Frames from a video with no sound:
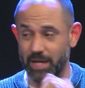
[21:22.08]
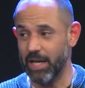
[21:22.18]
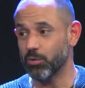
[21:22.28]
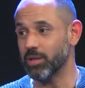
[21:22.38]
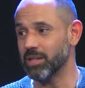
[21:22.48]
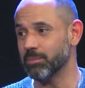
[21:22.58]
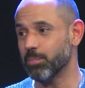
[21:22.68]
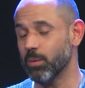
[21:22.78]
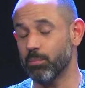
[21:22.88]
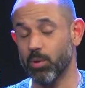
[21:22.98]
equity in
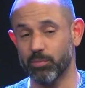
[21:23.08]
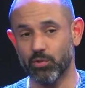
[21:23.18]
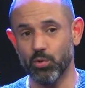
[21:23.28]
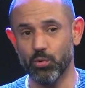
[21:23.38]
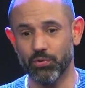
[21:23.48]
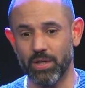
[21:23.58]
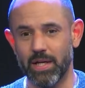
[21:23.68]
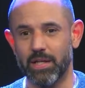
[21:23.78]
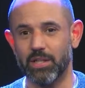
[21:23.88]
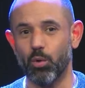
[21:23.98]
public schools,
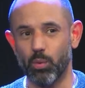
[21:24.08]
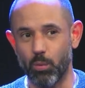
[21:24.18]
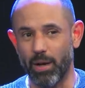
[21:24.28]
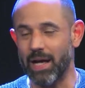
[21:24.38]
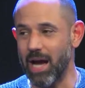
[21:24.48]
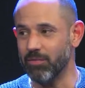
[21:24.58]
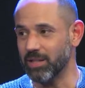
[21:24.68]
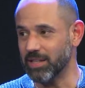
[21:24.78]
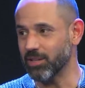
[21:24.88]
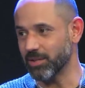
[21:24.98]
you know, we want to have a
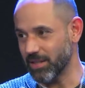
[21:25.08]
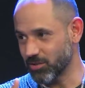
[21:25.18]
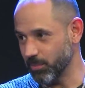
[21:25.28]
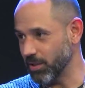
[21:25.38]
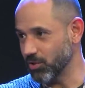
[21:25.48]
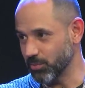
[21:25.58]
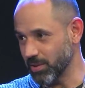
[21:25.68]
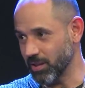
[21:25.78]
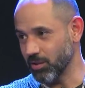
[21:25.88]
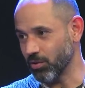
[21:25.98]
leader that's committed to
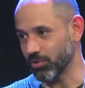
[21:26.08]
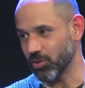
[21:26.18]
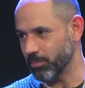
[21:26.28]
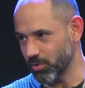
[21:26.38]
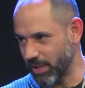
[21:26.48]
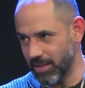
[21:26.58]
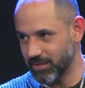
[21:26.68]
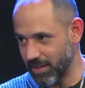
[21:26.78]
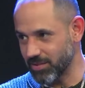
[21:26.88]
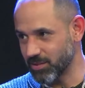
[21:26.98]
being here long term. So
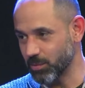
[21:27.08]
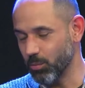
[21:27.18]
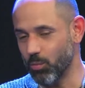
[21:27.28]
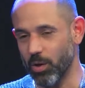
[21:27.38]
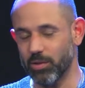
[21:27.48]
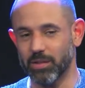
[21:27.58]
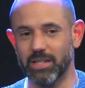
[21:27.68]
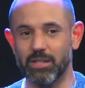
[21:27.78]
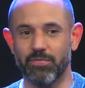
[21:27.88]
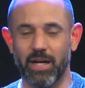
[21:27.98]
that that's the one of the
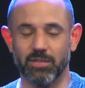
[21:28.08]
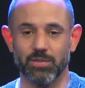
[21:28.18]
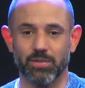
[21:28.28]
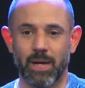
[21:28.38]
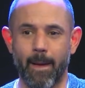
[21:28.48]
key factors.